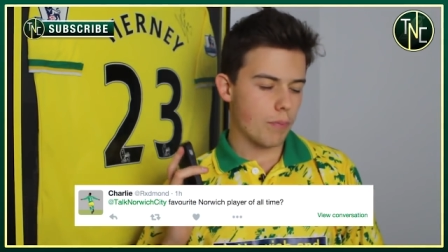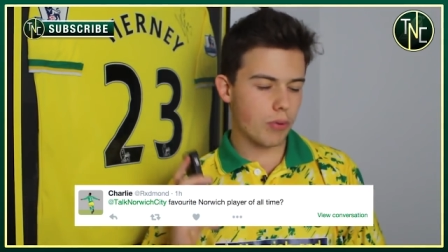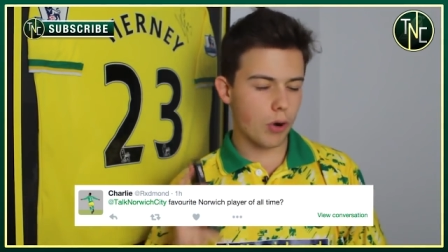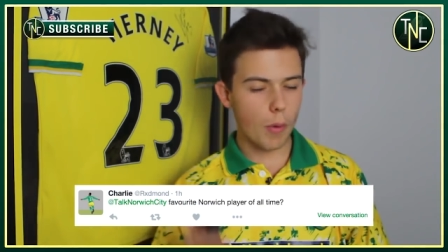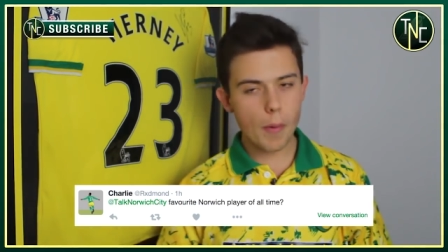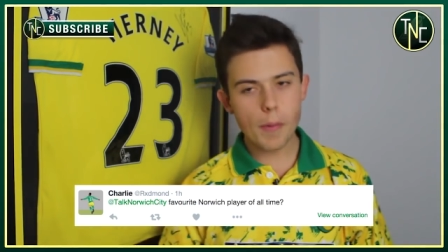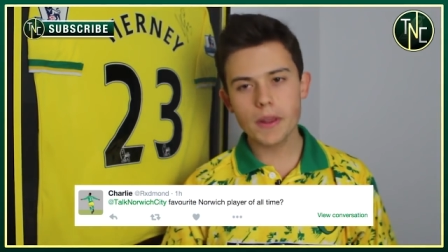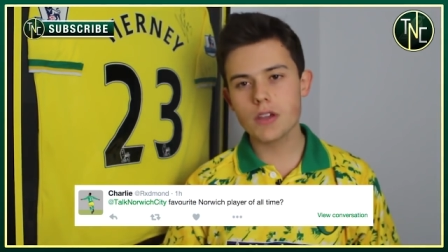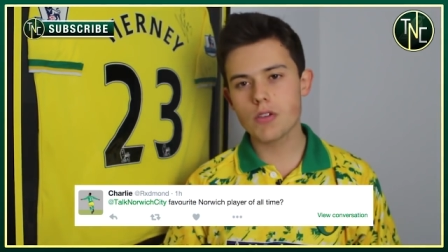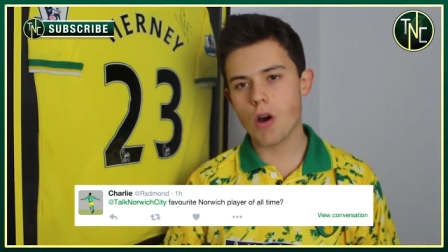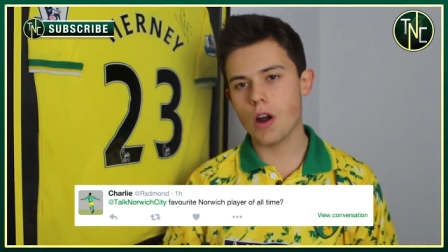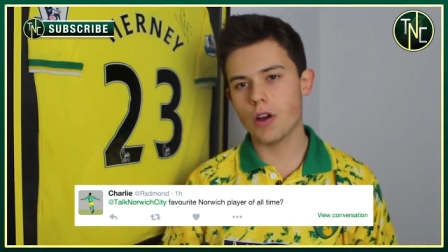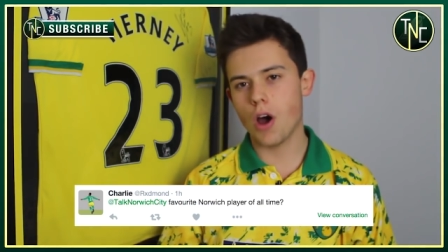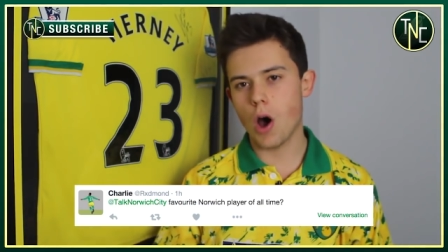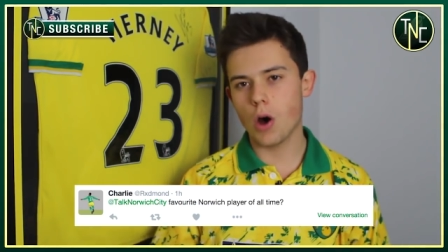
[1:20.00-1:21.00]
Probably
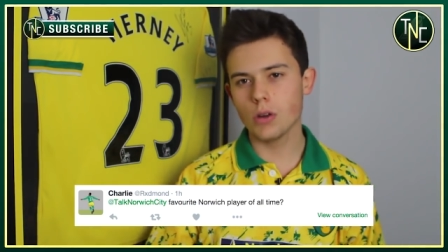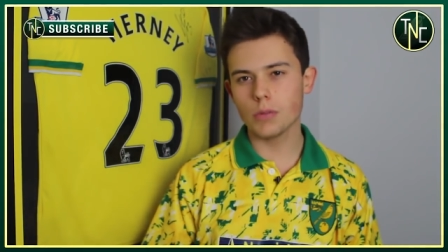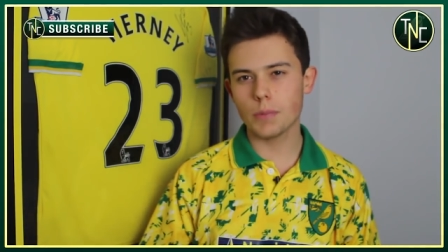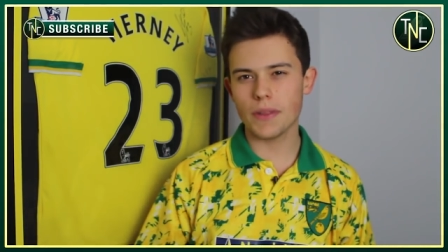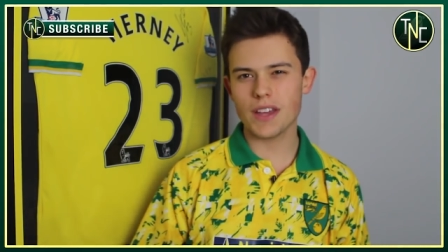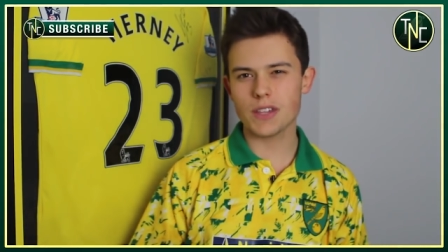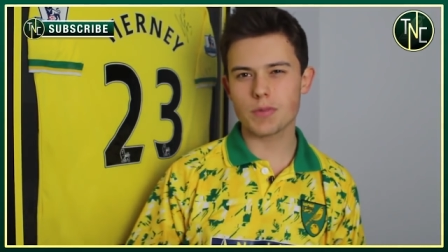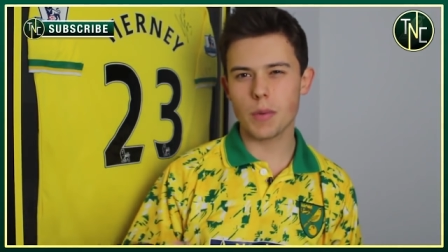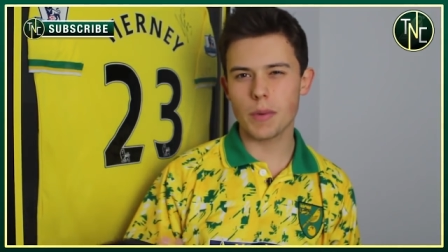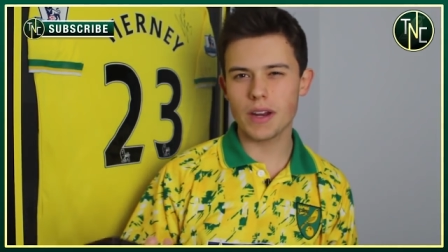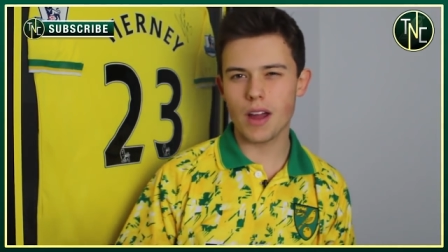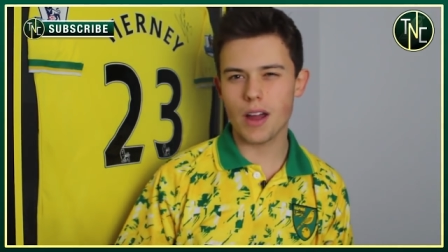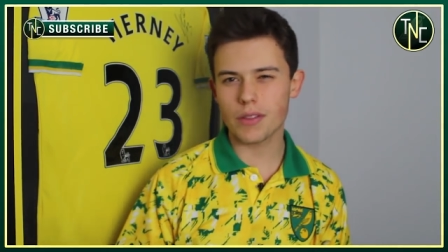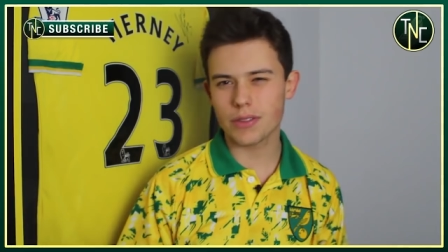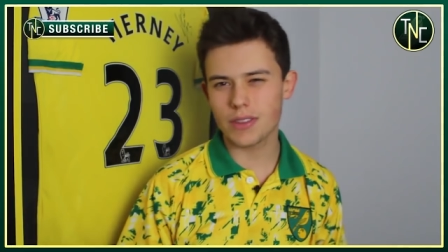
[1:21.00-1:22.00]
Grant Holt, but that's probably
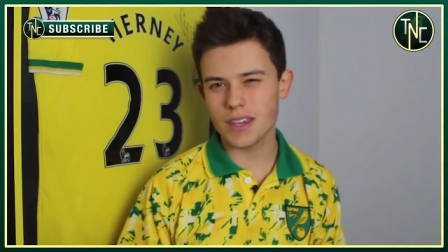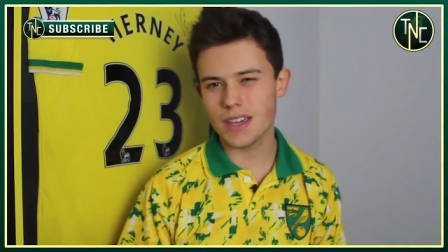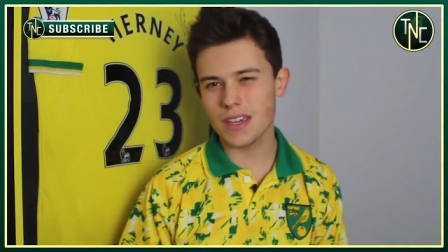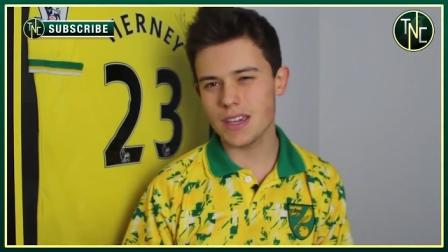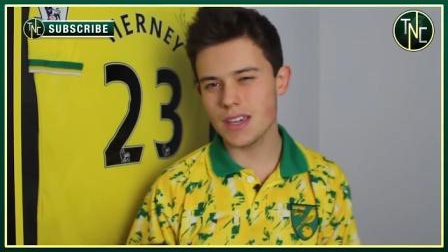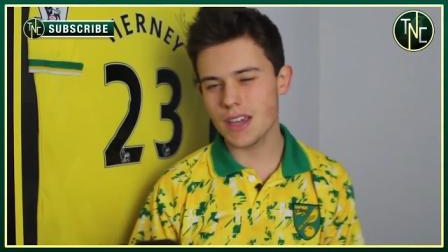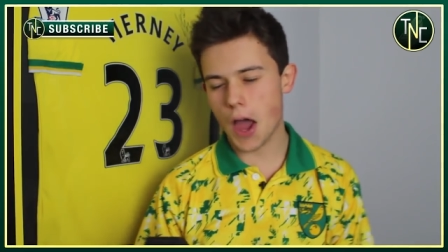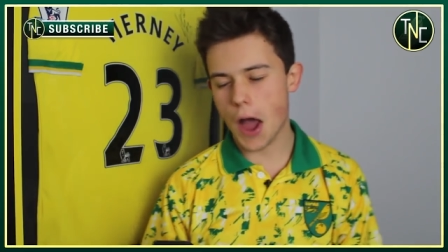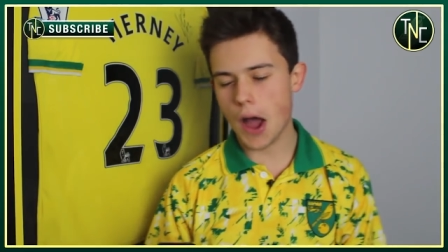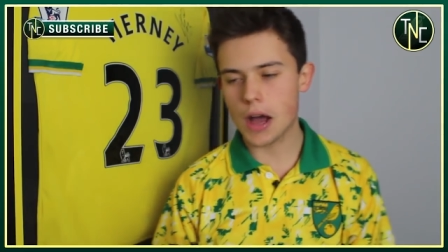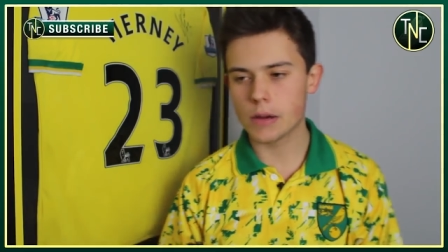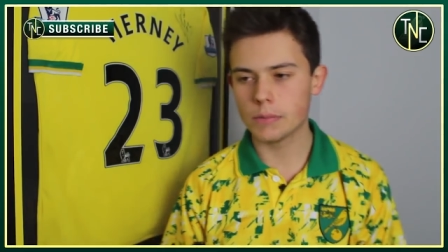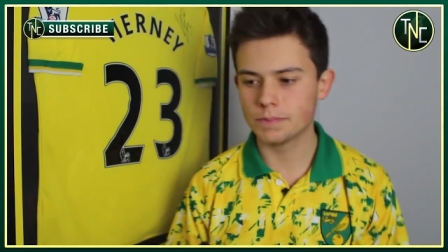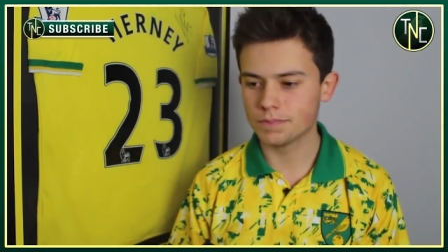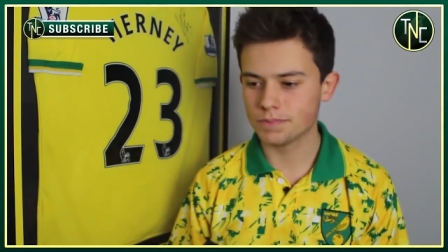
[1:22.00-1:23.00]
like
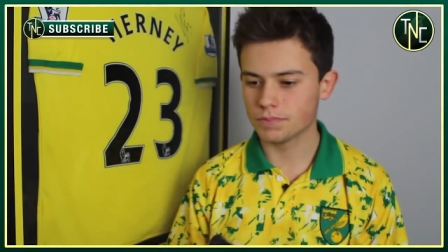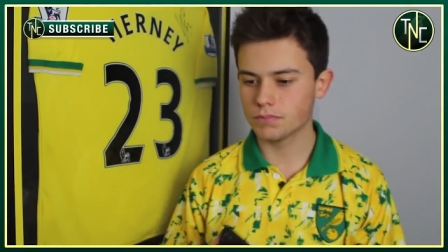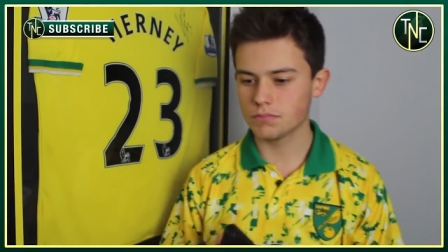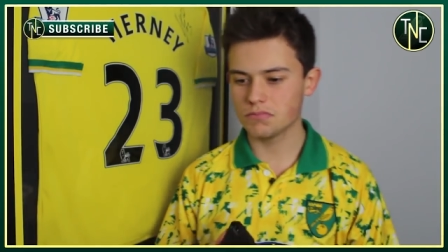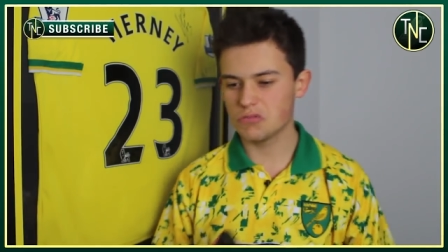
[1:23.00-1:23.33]
the